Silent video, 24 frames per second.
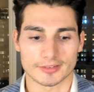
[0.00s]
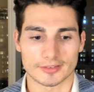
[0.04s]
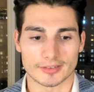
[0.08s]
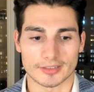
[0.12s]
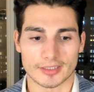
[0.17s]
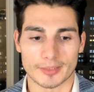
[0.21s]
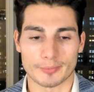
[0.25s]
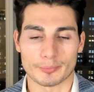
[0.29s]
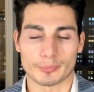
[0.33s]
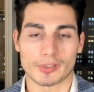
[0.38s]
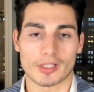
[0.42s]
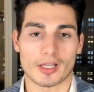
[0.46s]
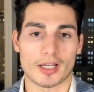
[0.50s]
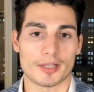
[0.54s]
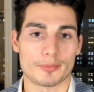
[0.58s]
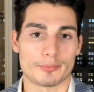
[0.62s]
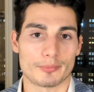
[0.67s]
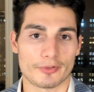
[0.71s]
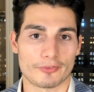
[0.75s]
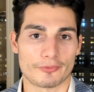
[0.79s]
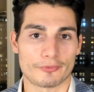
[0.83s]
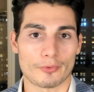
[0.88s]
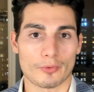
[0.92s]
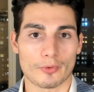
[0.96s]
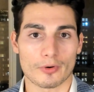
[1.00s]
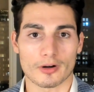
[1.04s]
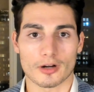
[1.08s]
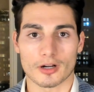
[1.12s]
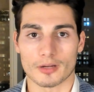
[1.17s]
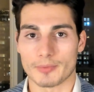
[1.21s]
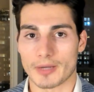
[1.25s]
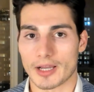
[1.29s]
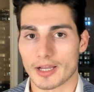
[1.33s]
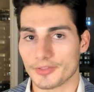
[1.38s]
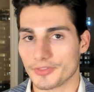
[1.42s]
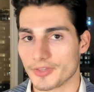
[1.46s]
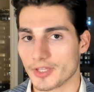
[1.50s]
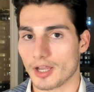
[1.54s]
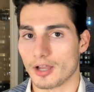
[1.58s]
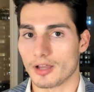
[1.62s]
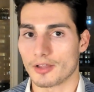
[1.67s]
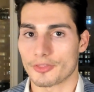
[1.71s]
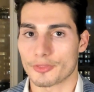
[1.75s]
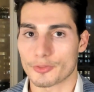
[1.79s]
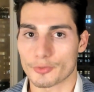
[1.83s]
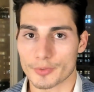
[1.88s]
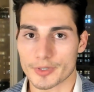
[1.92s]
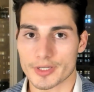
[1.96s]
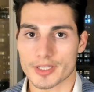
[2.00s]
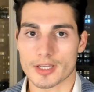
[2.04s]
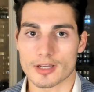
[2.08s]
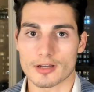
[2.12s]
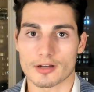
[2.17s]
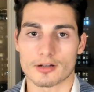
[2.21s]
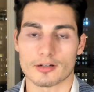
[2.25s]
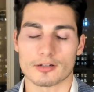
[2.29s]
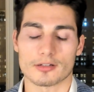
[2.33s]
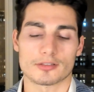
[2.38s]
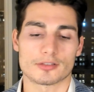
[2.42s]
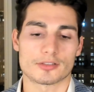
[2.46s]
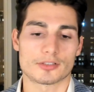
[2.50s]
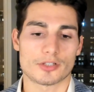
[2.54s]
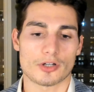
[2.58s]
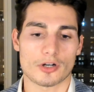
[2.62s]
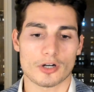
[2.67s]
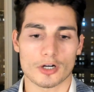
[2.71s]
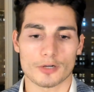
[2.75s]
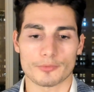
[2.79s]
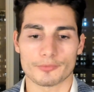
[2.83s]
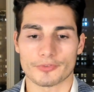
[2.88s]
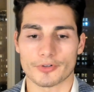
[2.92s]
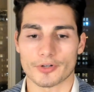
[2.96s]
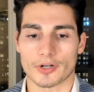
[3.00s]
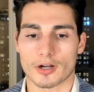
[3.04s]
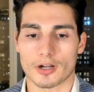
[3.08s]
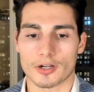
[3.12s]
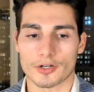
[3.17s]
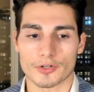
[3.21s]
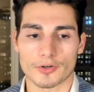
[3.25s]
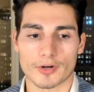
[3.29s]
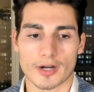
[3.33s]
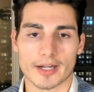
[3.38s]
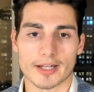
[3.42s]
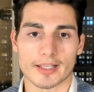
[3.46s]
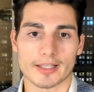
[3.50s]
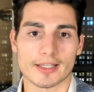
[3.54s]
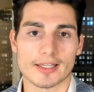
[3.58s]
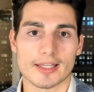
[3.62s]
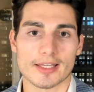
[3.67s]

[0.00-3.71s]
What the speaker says: implied before about the 3-year term for your underwriting,